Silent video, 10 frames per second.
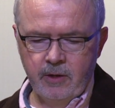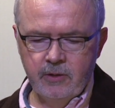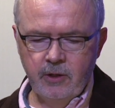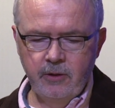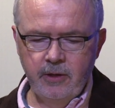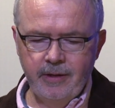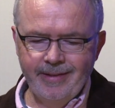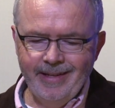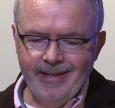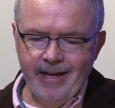so
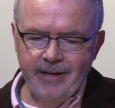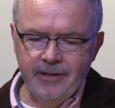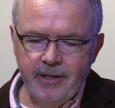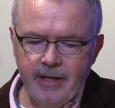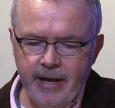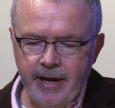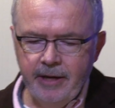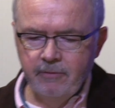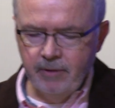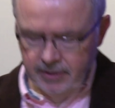that the
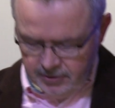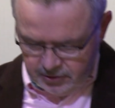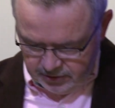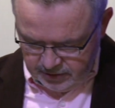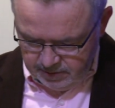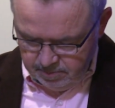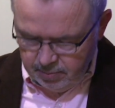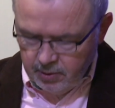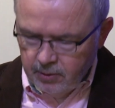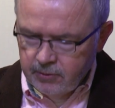underlying religious
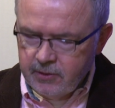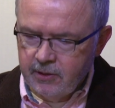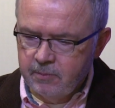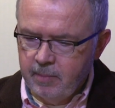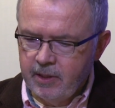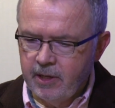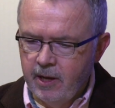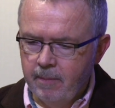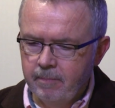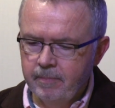impulse has
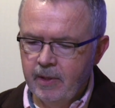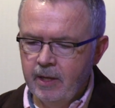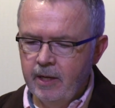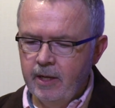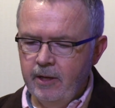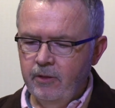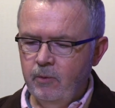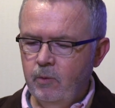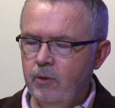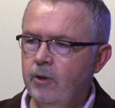become, in
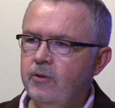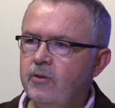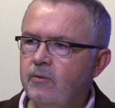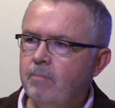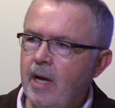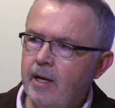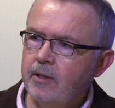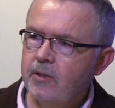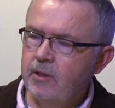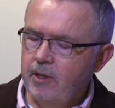the words of
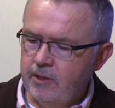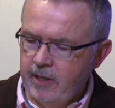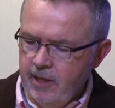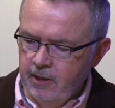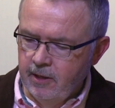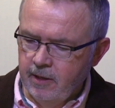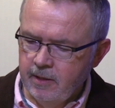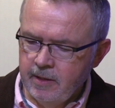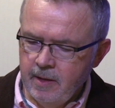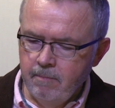Mark C. Taylor,
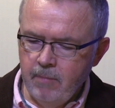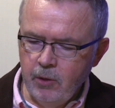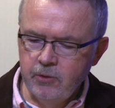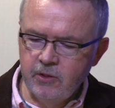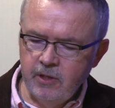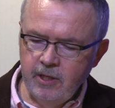most